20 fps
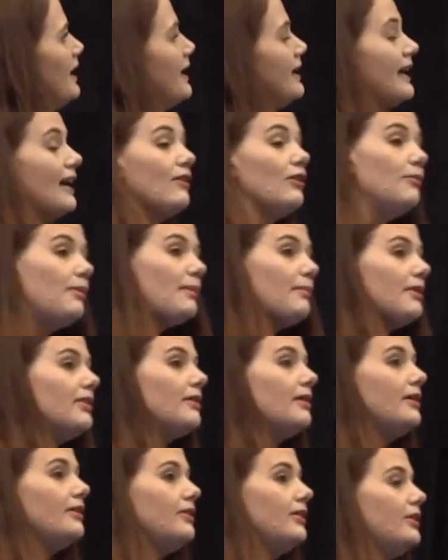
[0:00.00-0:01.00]
Now remember
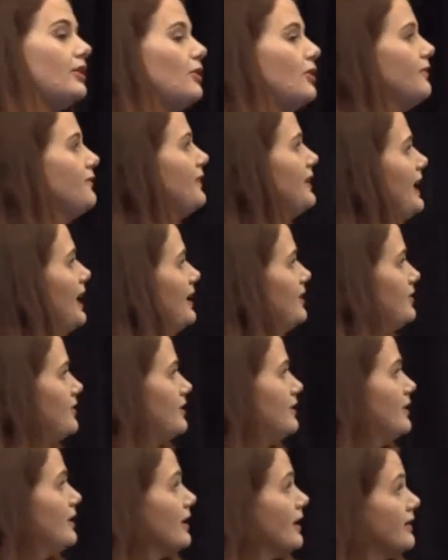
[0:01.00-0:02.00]
the
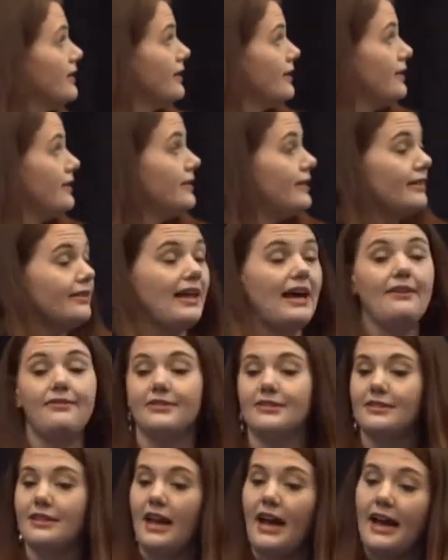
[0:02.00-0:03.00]
notification. Look on the left
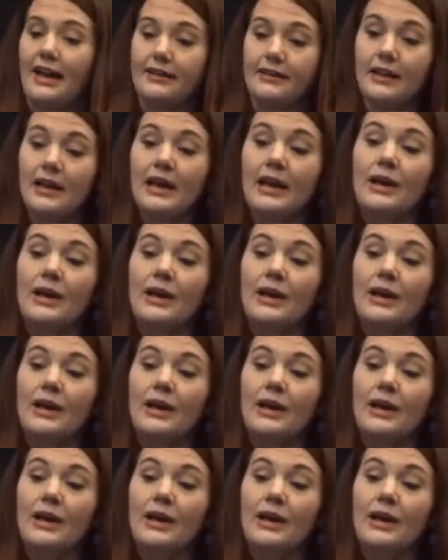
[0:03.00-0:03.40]
slide.